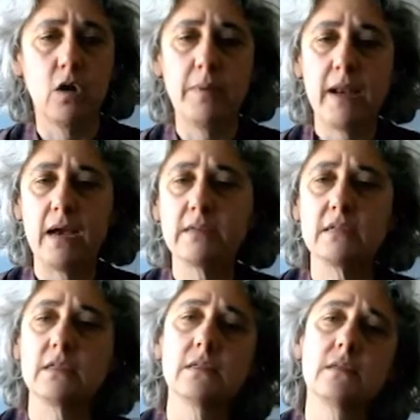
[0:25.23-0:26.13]
open
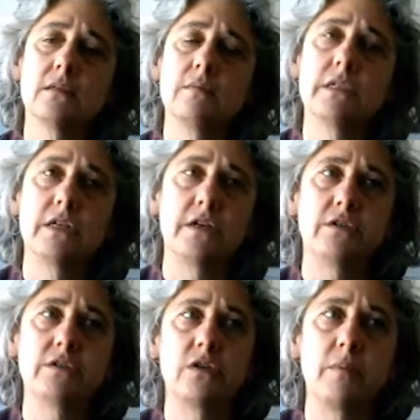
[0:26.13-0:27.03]
access
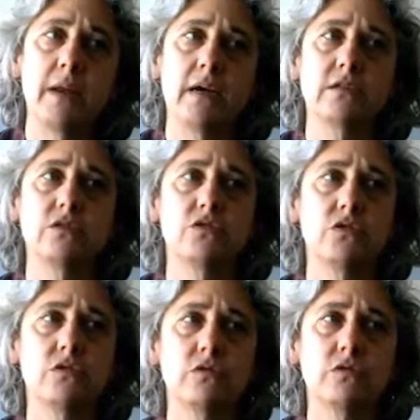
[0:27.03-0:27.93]
materials and open access
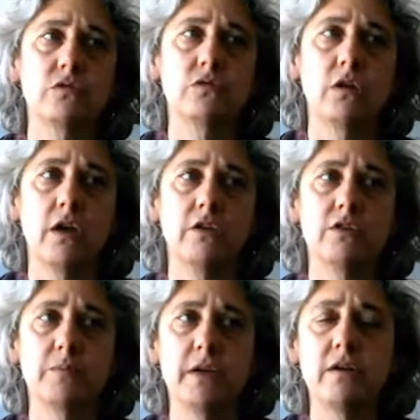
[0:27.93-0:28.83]
journals do not
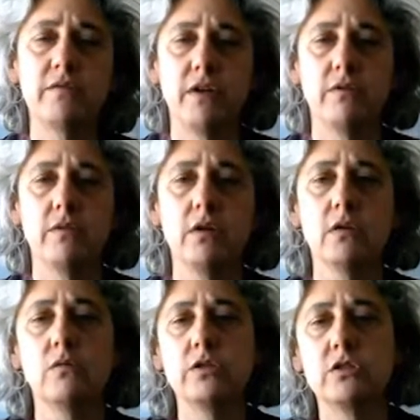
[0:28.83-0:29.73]
use peer review,
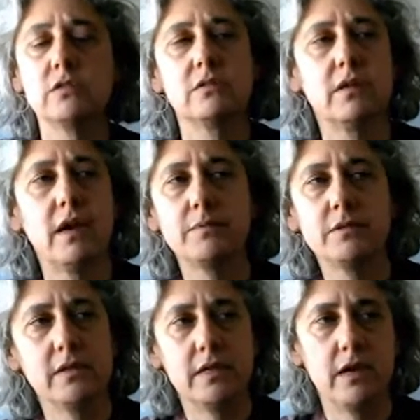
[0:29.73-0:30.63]
which is
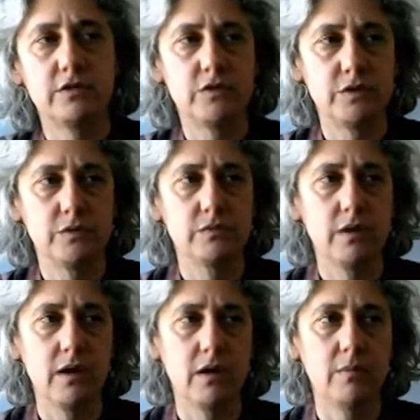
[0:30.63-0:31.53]
absolutely not true.
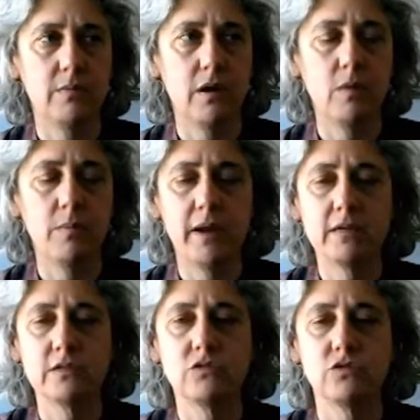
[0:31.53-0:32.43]
Open
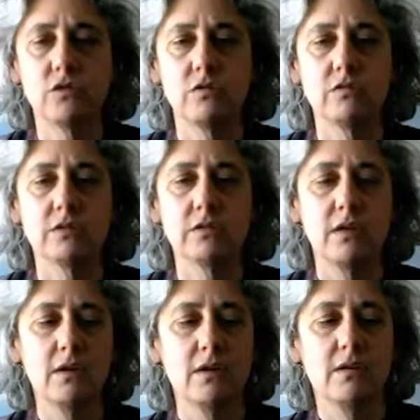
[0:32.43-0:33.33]
access journals,
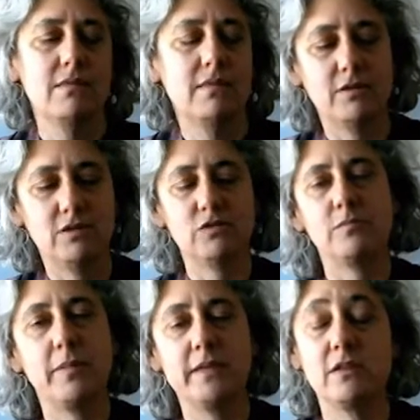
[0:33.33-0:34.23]
that
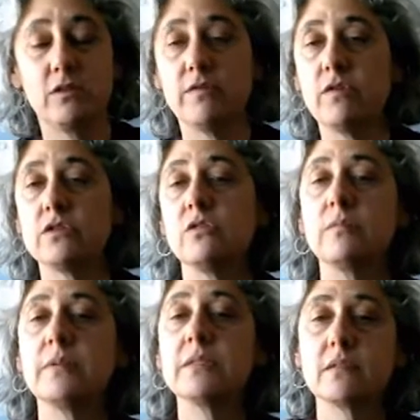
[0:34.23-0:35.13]
just basically refers to a
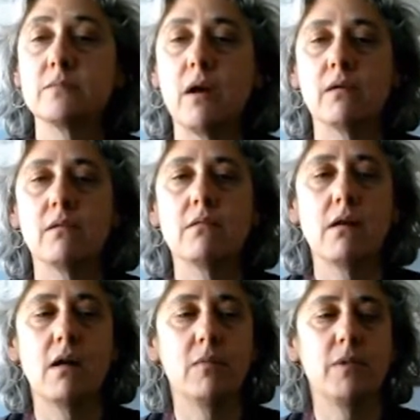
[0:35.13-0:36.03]
business model.
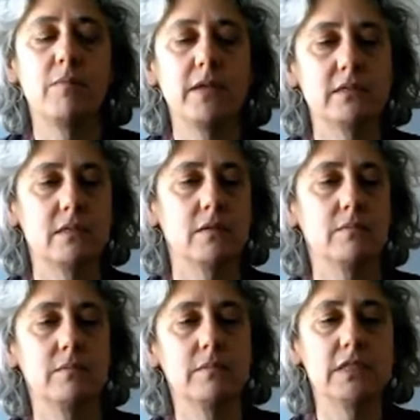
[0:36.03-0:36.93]
It means
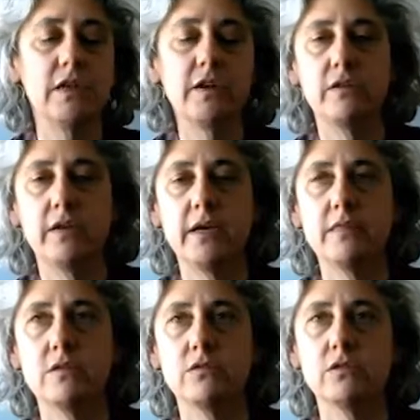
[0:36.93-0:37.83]
the material in
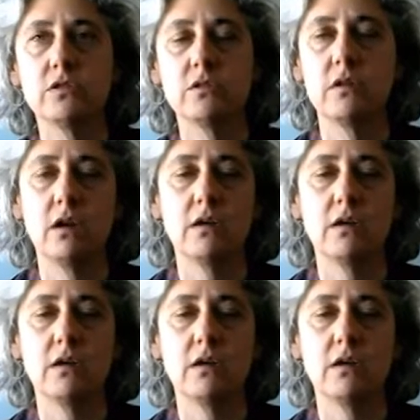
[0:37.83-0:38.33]
those